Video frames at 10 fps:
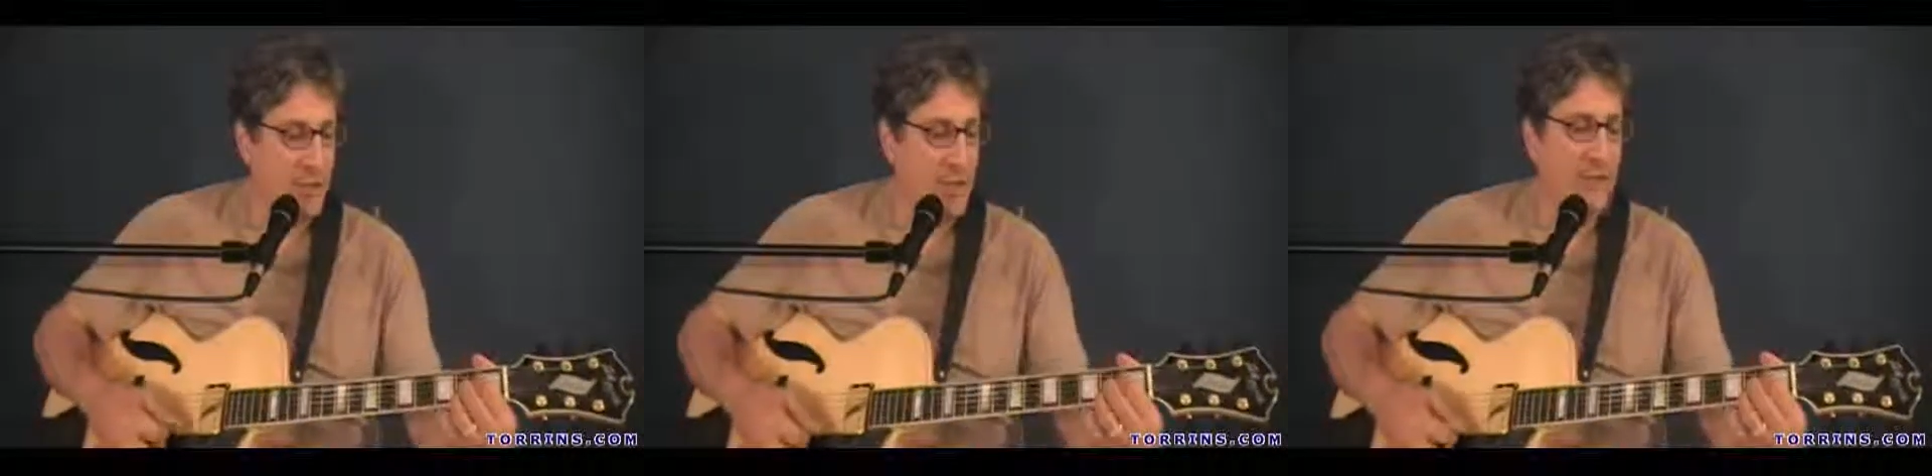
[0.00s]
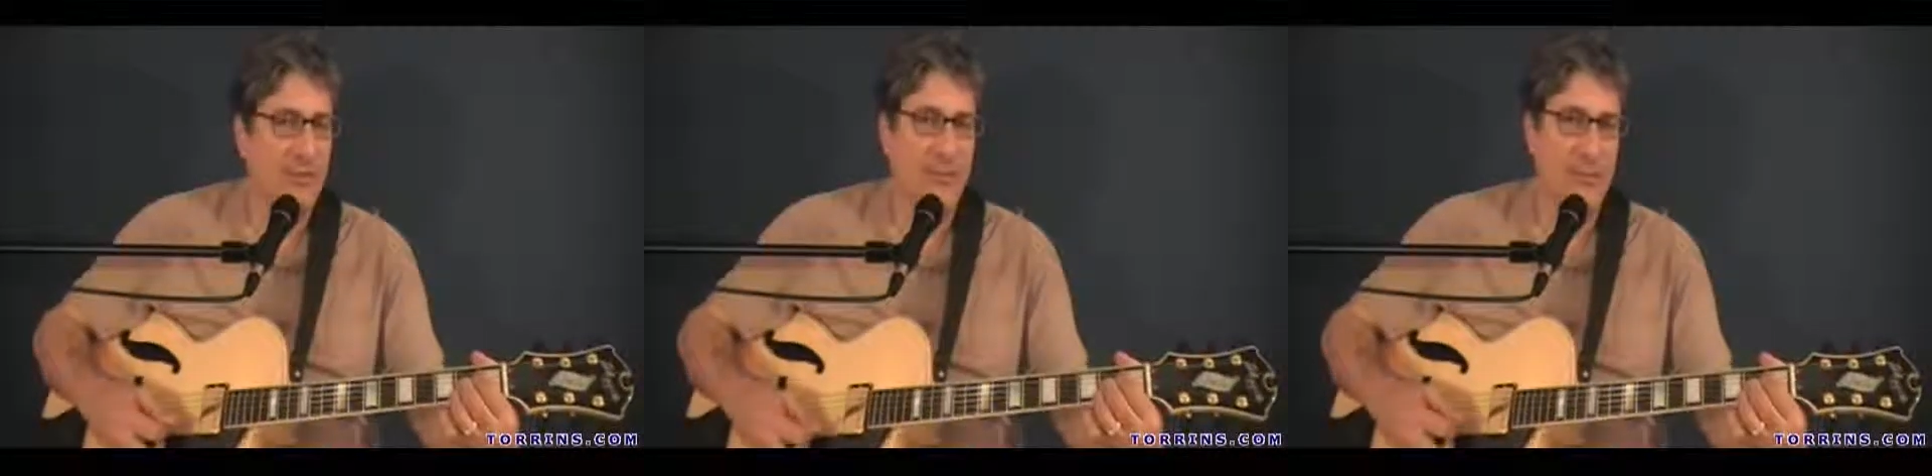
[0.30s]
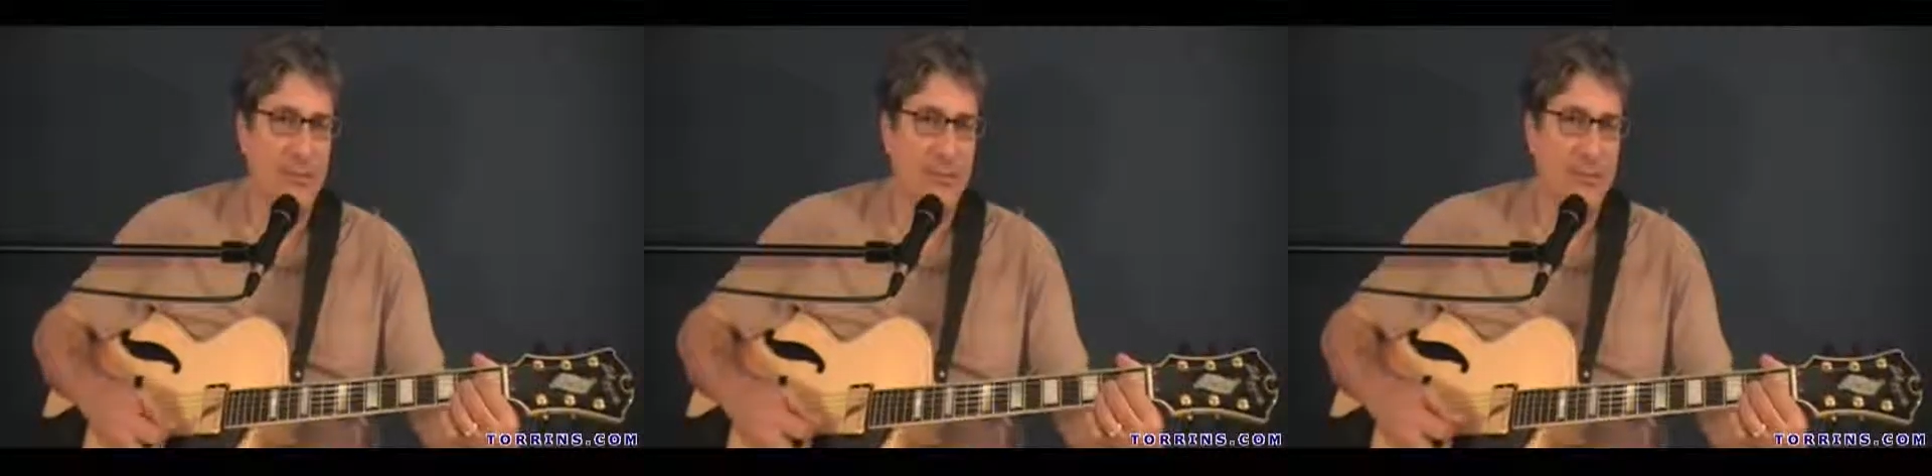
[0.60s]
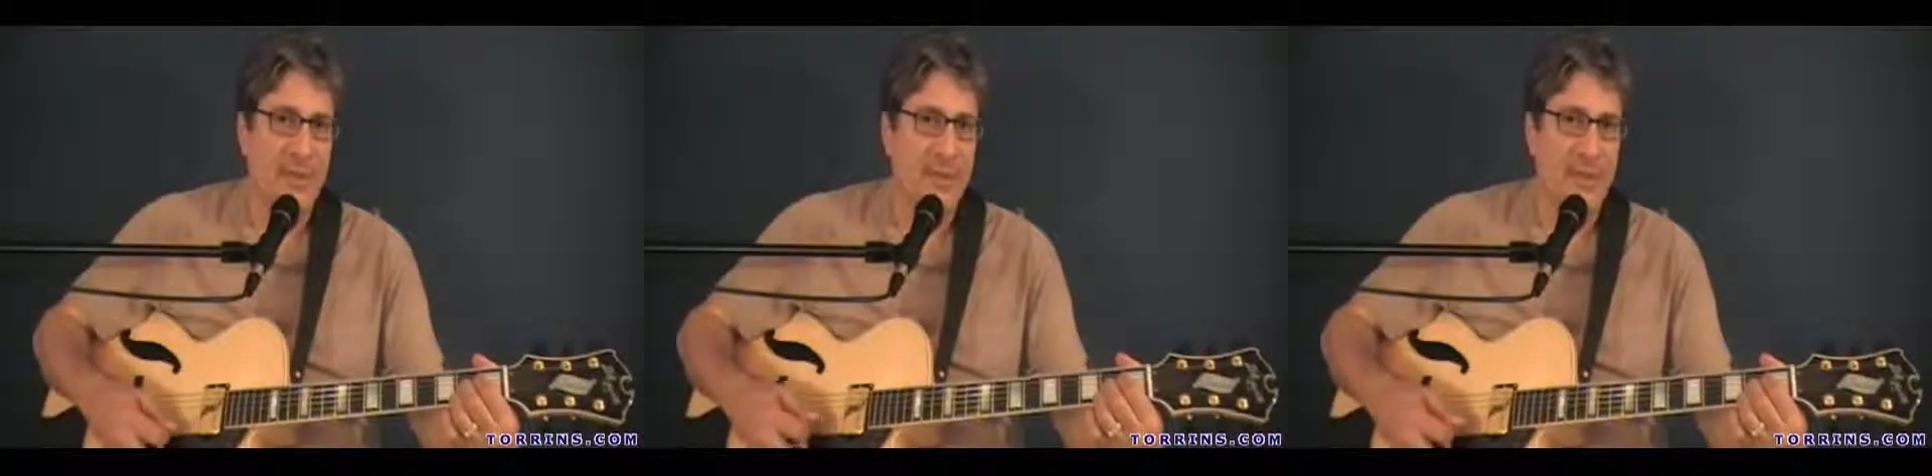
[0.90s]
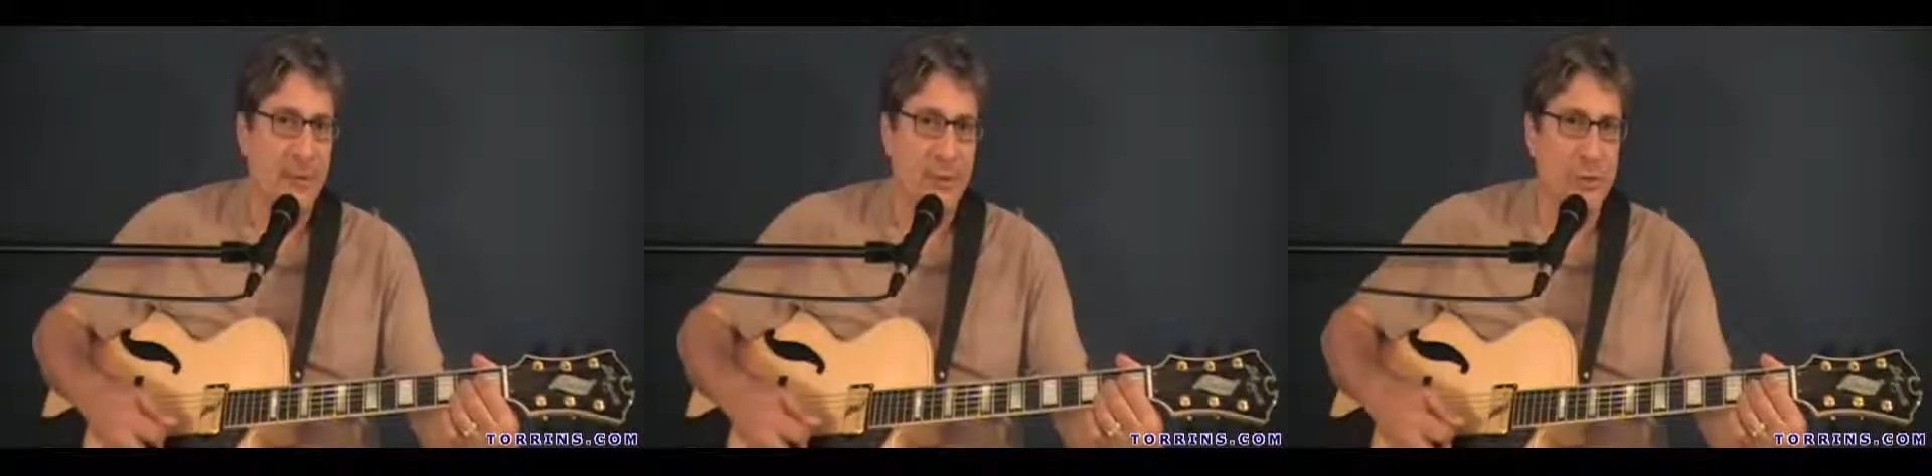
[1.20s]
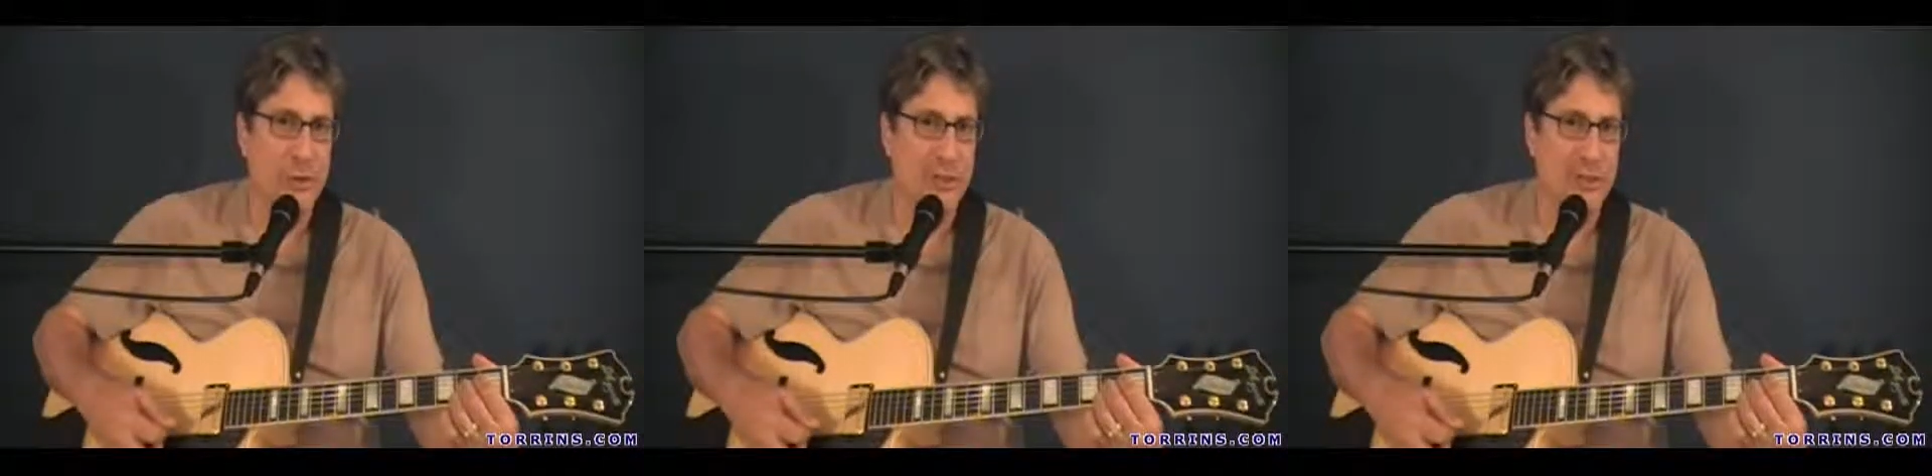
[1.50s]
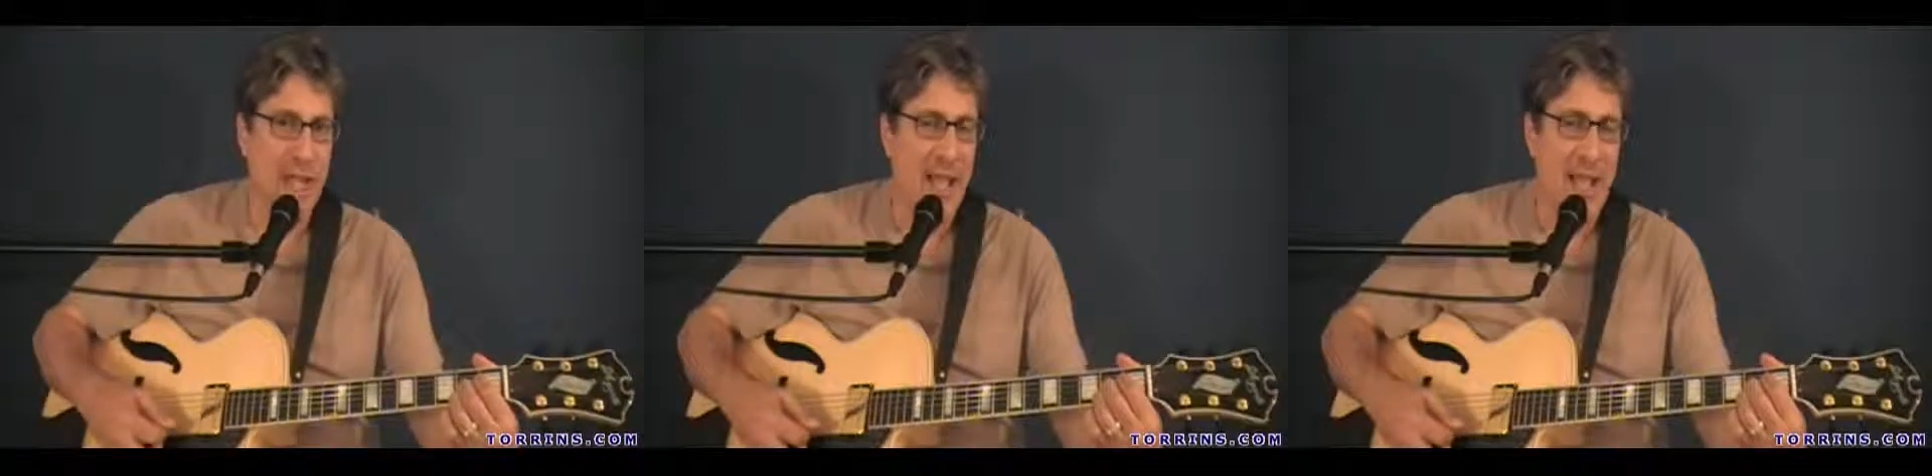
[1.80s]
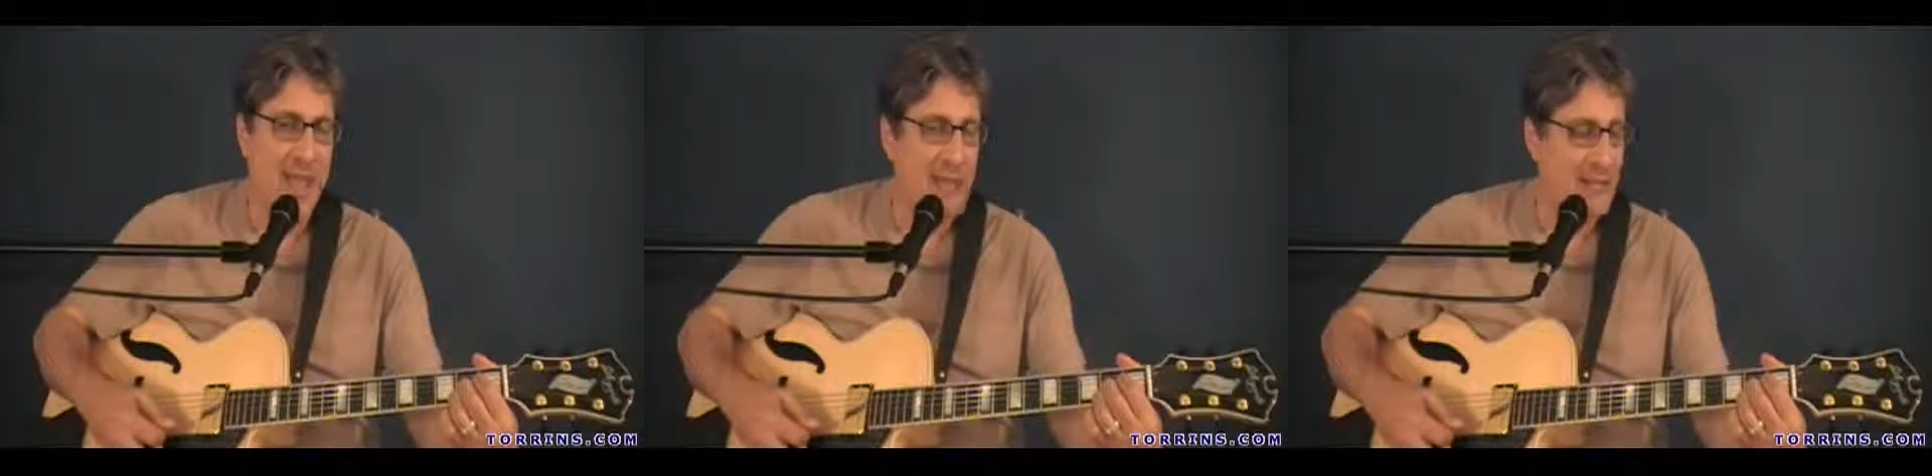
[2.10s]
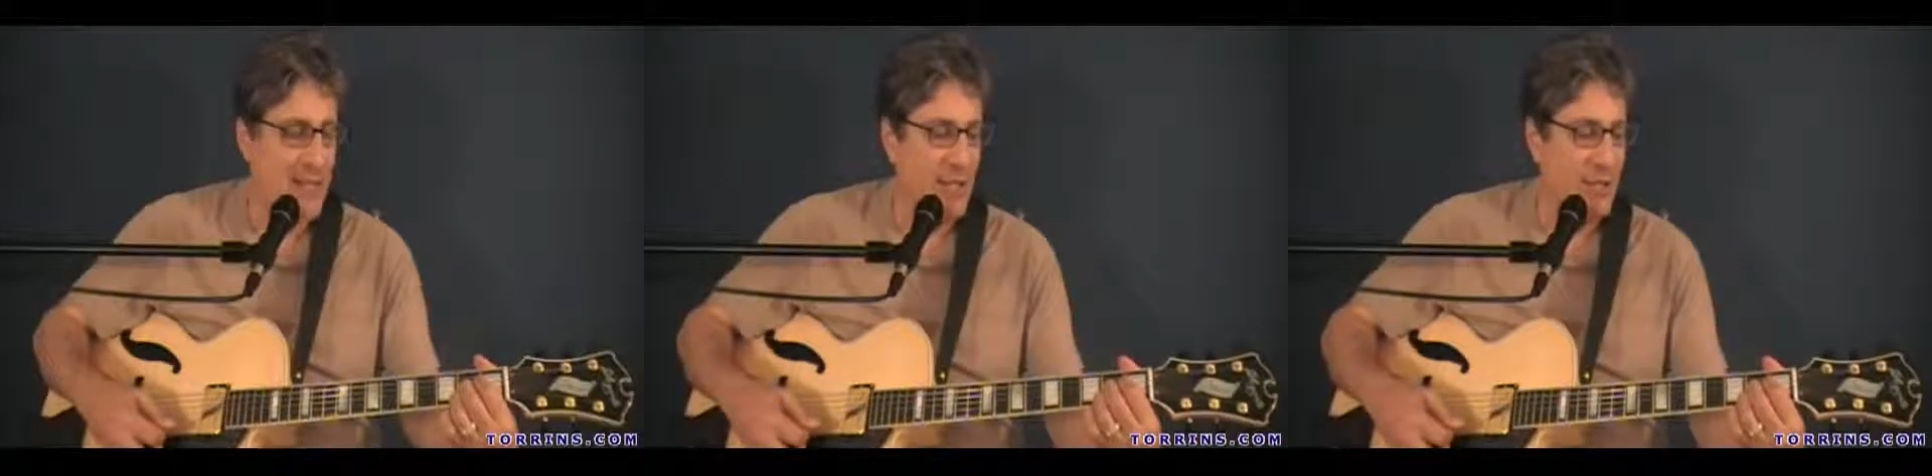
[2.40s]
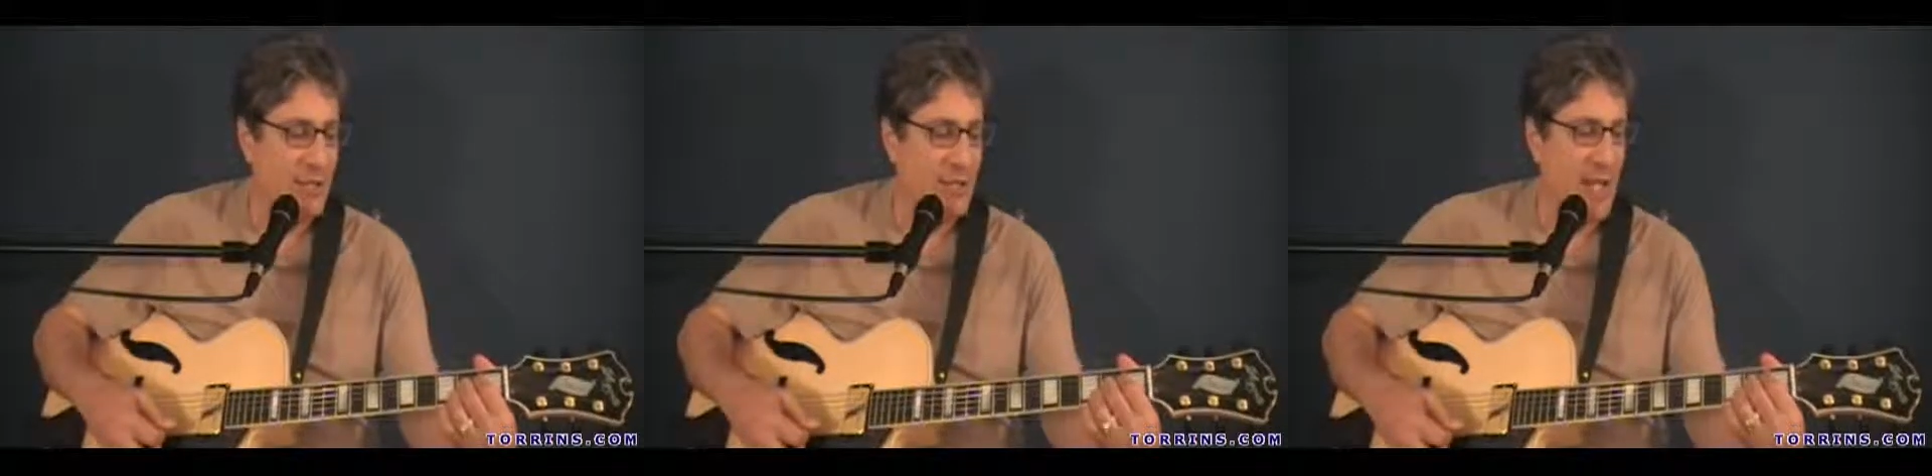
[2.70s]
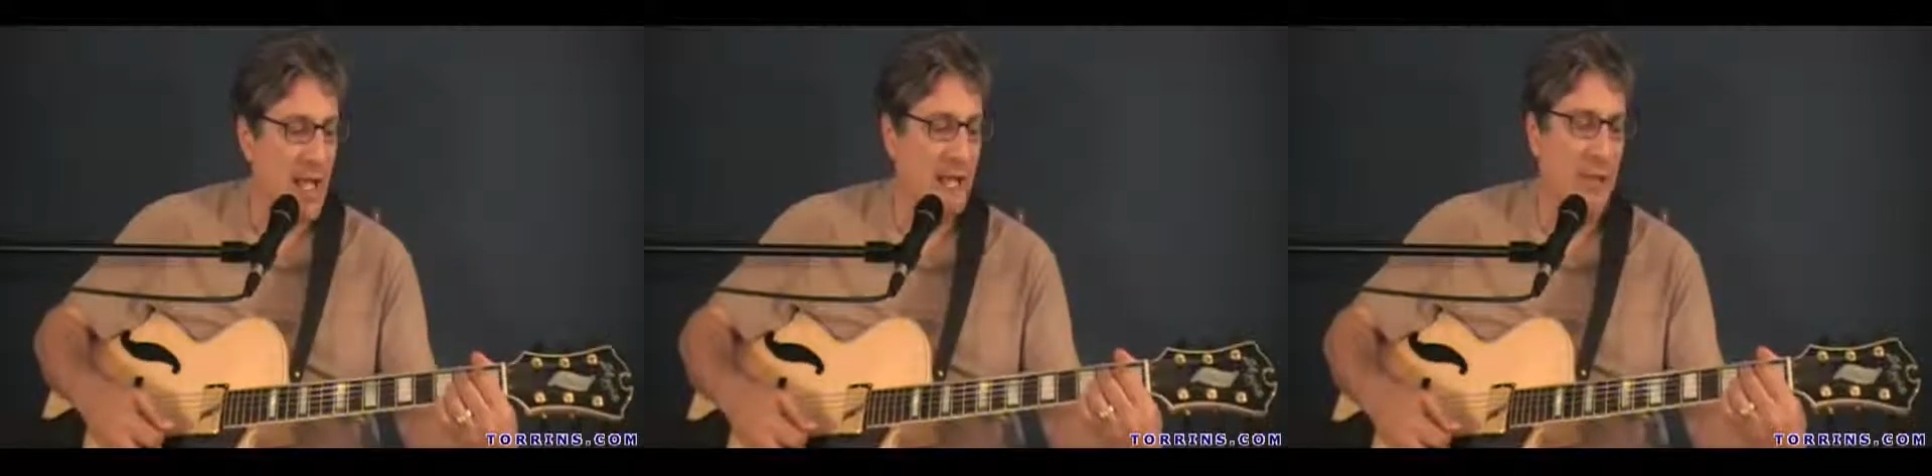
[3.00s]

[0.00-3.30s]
because if that first string's dead, that's not a good sound.